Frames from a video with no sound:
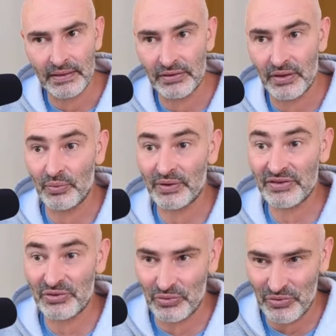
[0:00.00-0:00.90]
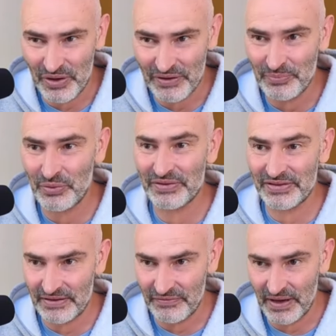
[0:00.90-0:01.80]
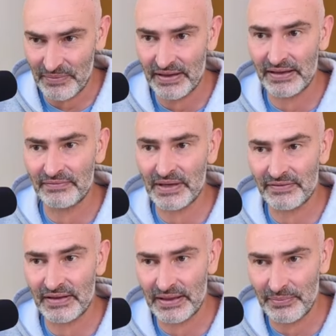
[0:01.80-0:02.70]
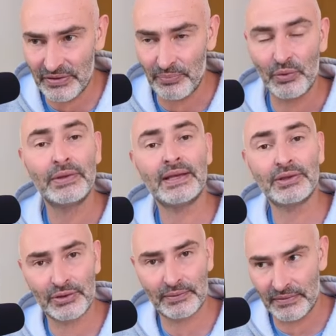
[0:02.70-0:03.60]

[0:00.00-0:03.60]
So he wants to neutralize both c5 and e5 to keep his pawn center.